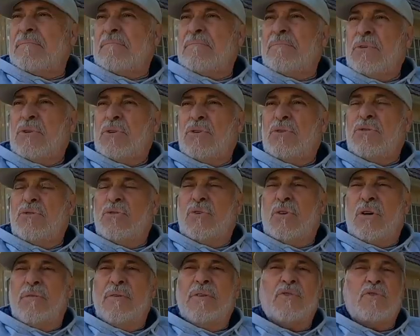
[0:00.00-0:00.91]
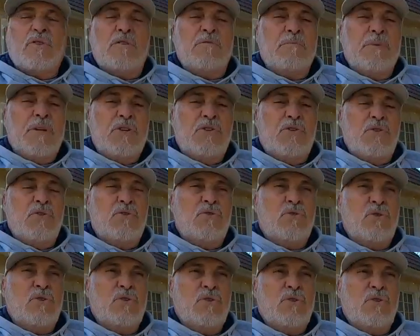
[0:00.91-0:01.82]
because you don't have a transmission,
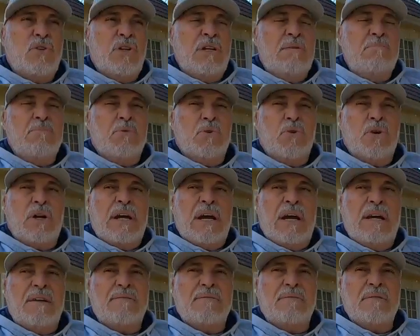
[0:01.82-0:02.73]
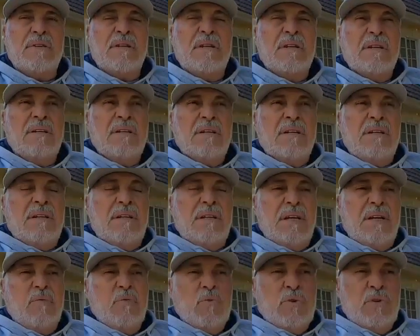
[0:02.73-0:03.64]
so you need more gas.
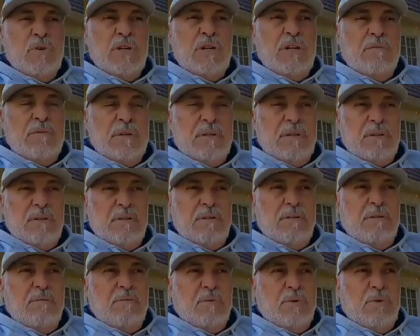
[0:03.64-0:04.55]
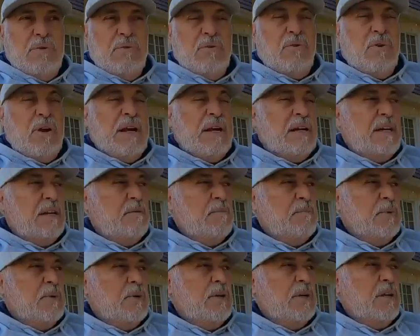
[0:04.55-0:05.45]
And when you crank it and
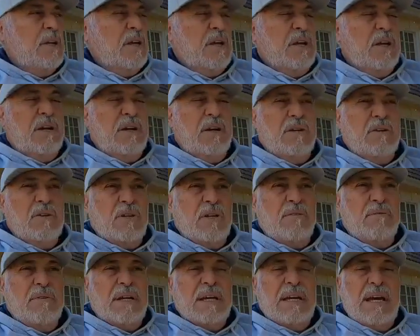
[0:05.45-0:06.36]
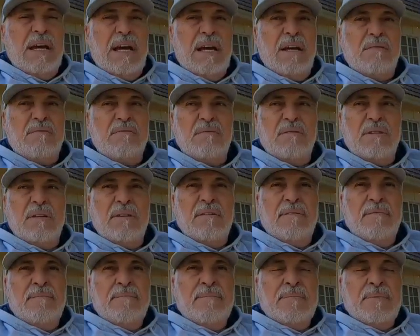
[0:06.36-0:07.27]
put it in gear and you give it gas,
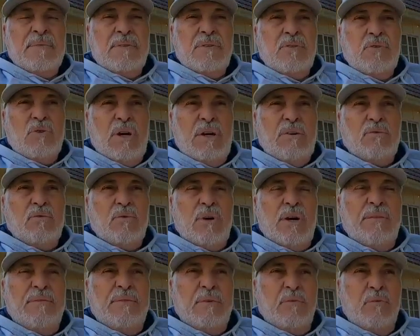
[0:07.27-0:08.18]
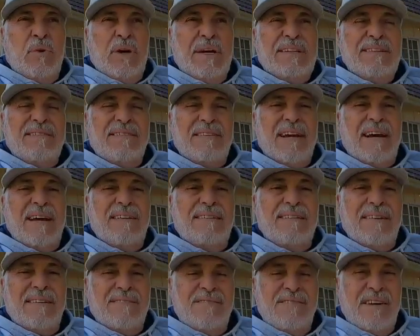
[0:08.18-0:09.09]
you have to have the right
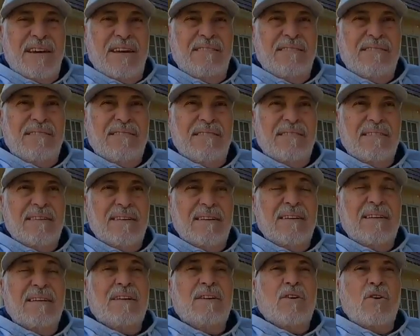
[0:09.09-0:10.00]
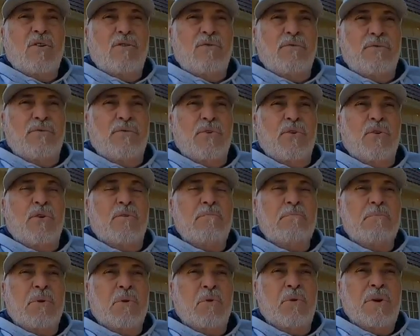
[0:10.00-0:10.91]
size jets for
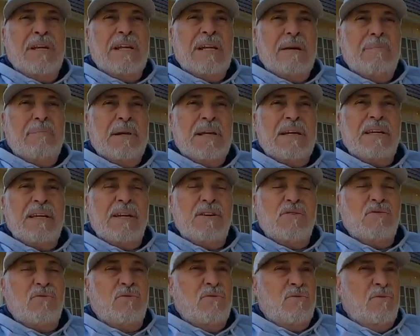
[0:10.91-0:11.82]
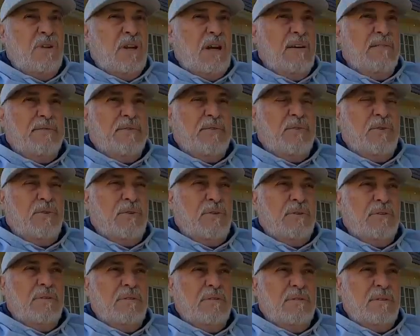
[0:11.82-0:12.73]
marine application, not for
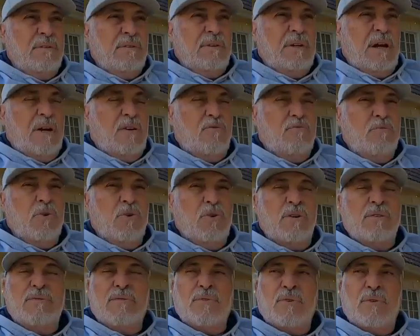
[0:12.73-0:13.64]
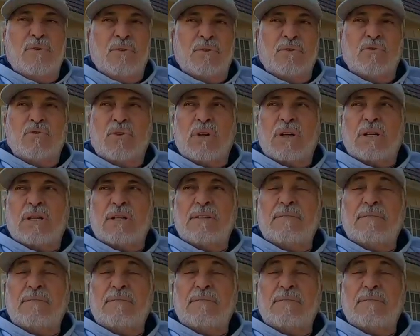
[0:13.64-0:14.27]
automotive or truck.